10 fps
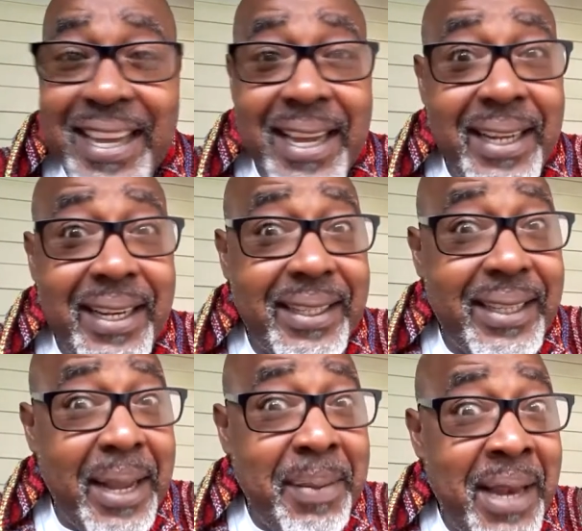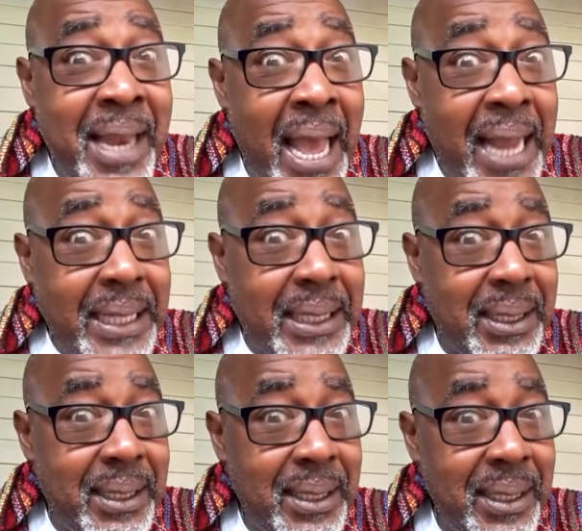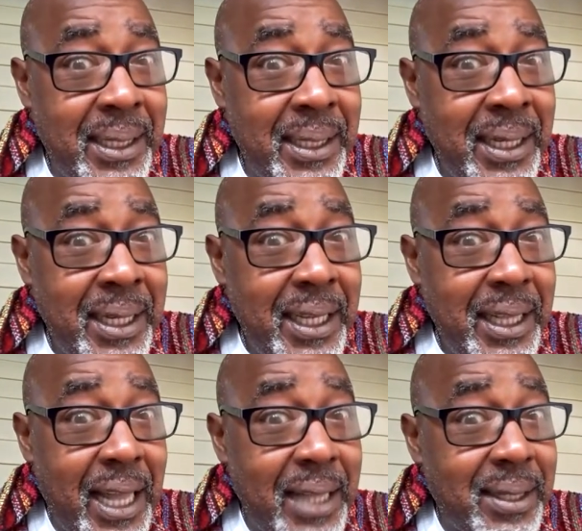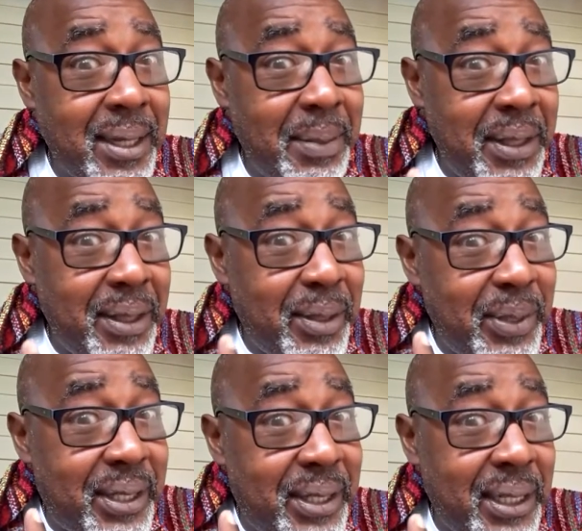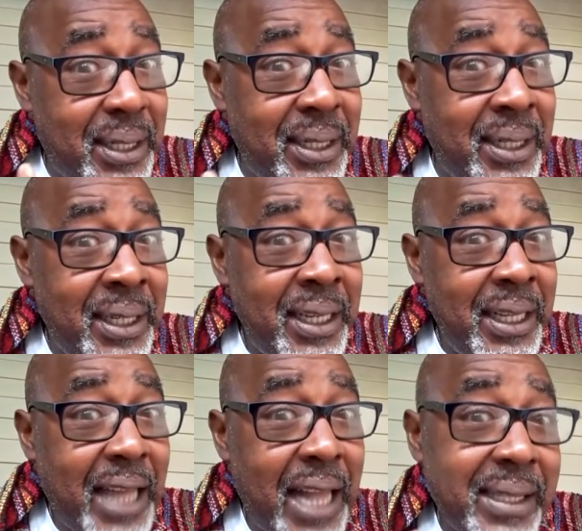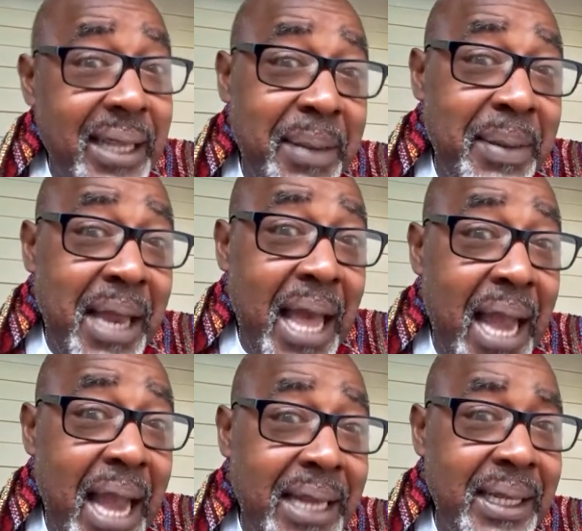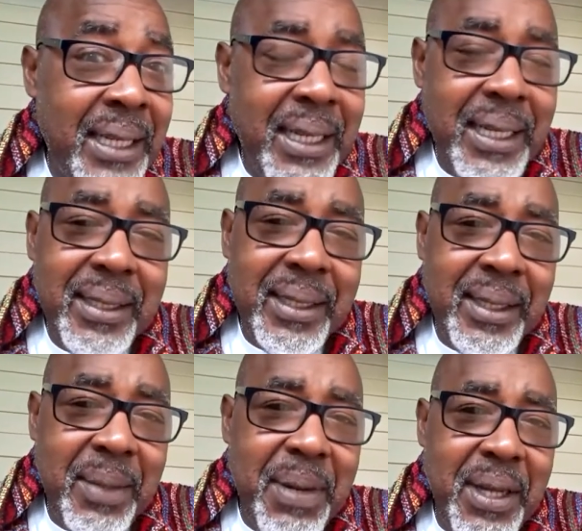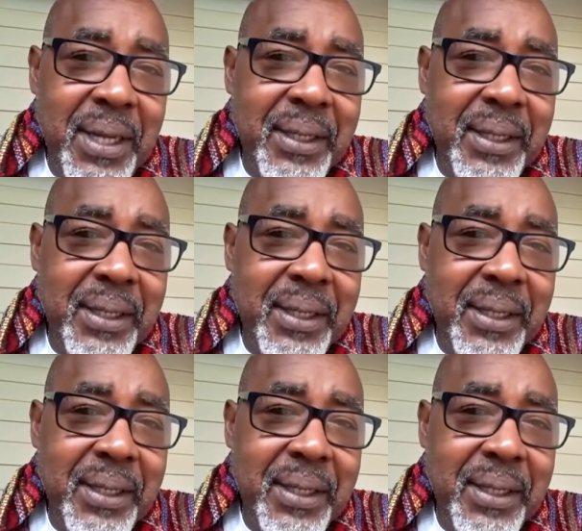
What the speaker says: The same light that's coming through the sun, that same light is in your blood.